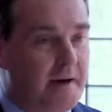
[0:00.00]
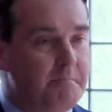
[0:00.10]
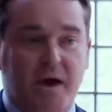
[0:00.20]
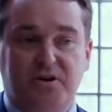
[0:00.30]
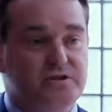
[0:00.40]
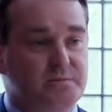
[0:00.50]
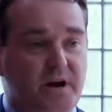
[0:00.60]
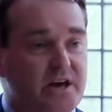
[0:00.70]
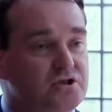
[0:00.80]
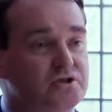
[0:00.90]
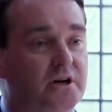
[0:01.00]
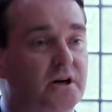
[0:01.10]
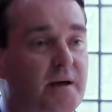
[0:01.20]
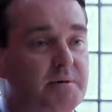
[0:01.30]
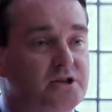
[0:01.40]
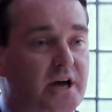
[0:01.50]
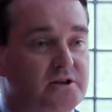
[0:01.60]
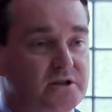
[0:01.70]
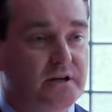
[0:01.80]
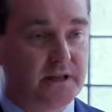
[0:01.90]
measures in relation to climate
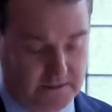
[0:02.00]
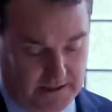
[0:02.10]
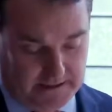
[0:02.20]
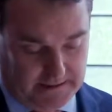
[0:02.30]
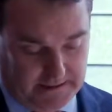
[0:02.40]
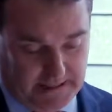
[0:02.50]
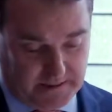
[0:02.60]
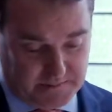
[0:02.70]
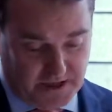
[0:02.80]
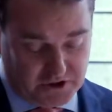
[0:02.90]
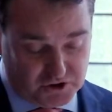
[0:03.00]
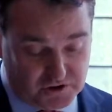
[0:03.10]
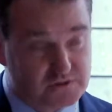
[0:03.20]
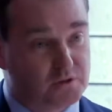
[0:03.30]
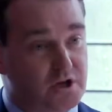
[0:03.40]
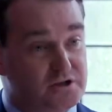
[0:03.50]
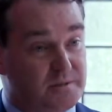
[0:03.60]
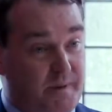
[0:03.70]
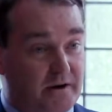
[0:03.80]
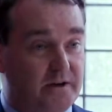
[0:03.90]
change and adaptation. So it's not just
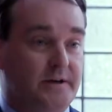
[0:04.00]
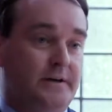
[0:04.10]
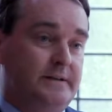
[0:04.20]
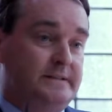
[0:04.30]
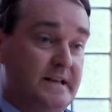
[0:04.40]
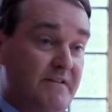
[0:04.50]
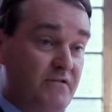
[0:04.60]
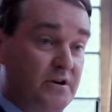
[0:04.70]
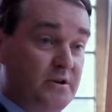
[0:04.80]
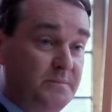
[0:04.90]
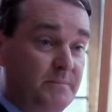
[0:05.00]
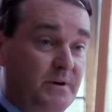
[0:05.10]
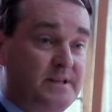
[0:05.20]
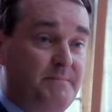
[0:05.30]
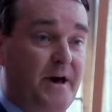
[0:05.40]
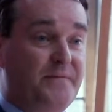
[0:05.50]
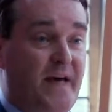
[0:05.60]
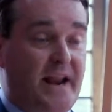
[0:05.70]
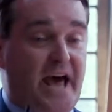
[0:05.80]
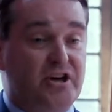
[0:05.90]
about delivering something, but it's about
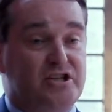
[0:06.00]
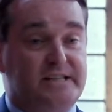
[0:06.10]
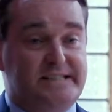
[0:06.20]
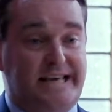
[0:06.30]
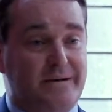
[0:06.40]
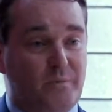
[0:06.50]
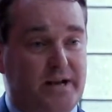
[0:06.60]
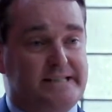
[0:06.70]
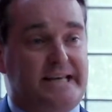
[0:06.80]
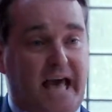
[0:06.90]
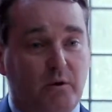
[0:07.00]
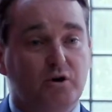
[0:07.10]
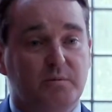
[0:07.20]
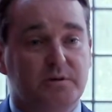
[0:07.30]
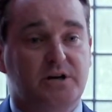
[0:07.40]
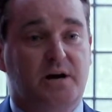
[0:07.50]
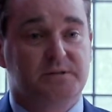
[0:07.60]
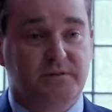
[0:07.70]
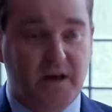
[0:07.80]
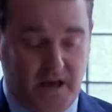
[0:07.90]
then actually seeing what is the outcome in
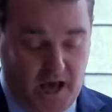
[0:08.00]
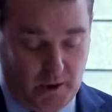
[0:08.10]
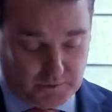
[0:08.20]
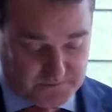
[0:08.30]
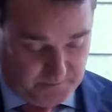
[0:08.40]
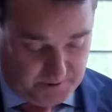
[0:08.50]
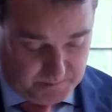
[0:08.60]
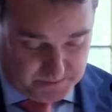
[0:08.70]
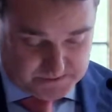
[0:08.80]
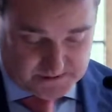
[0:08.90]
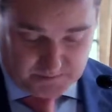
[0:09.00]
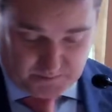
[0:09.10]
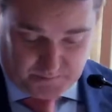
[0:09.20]
terms of outcomes for people's